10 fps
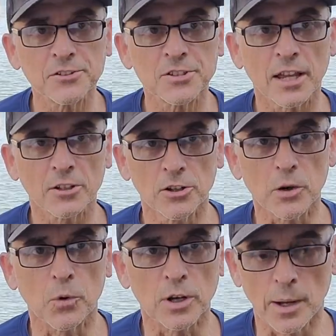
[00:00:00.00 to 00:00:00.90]
let's take a look
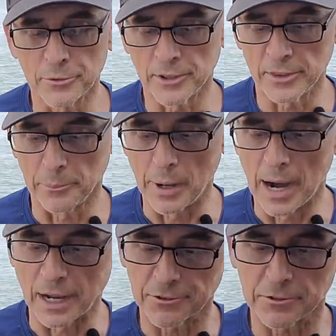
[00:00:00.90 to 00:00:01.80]
at what comes in the
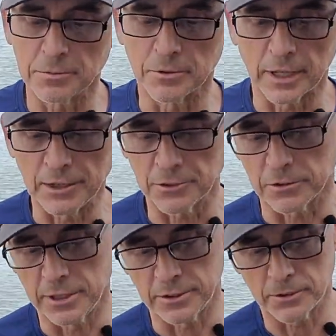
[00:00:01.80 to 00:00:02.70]
box. Okay,
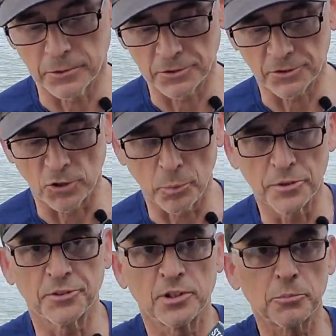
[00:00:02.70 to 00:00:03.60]
so here we'll just
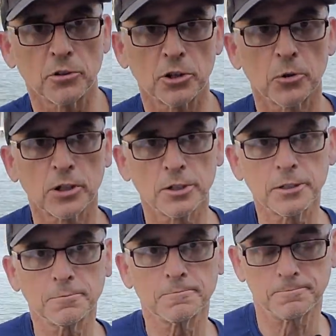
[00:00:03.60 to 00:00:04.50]
open this up real quickly.